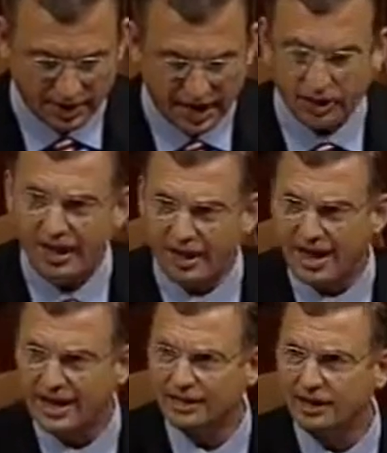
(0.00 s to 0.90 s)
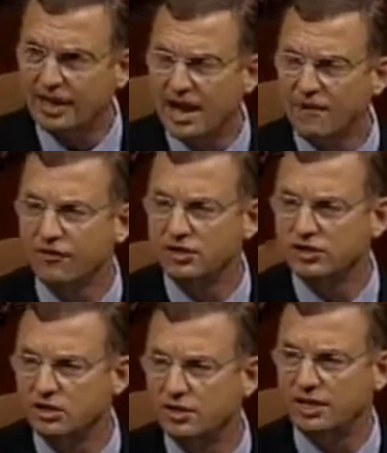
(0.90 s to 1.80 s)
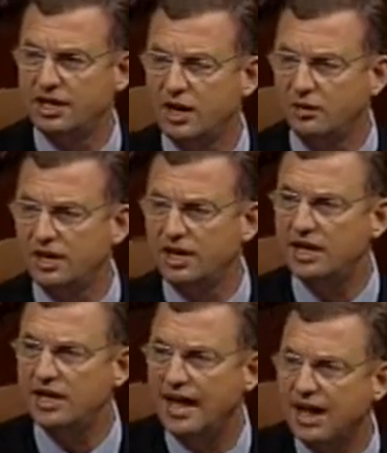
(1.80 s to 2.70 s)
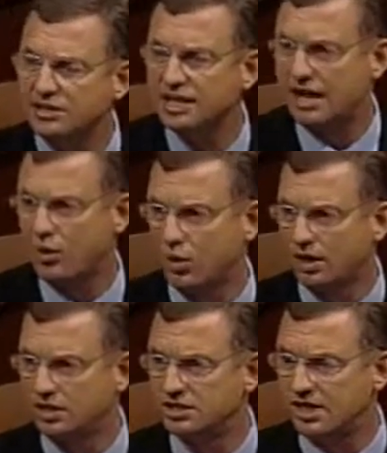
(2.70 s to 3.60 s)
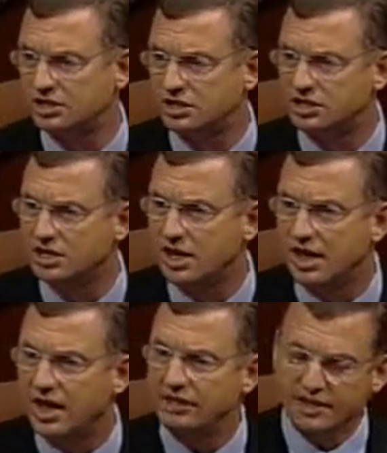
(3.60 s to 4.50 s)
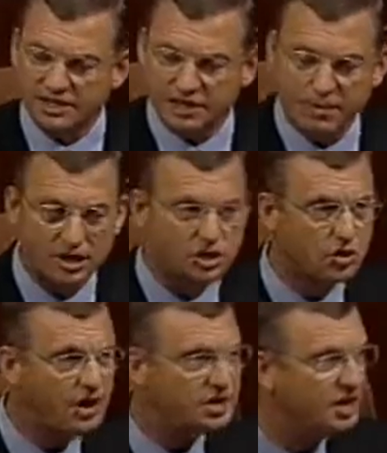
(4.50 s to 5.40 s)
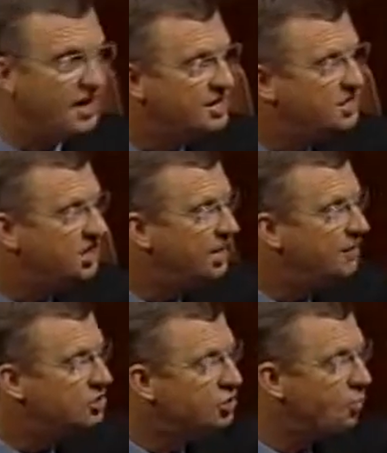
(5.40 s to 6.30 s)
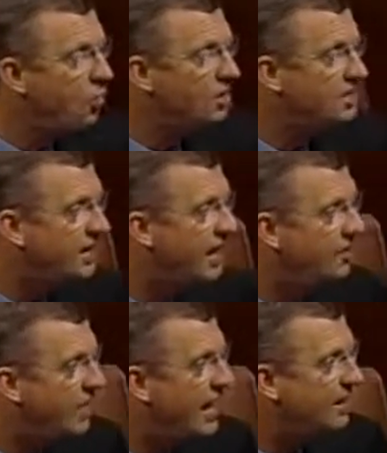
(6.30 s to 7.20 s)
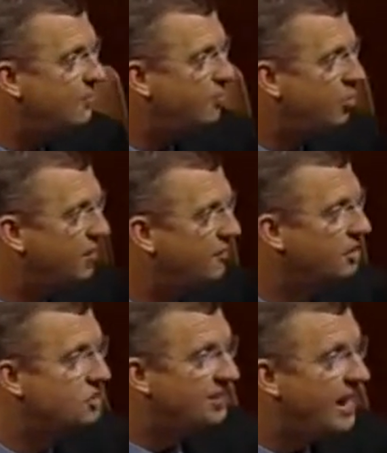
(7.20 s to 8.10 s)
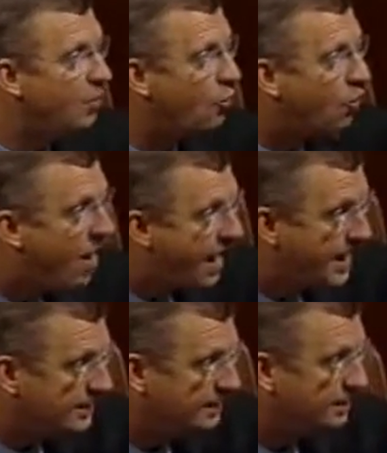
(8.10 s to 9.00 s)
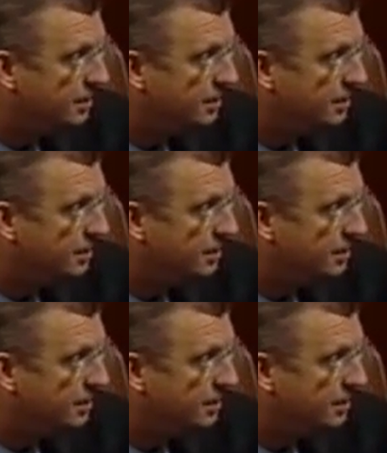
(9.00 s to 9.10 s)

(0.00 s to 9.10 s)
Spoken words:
And lately, efforts through the DOD and outside organizations and this administration seems to want to take that privilege and that right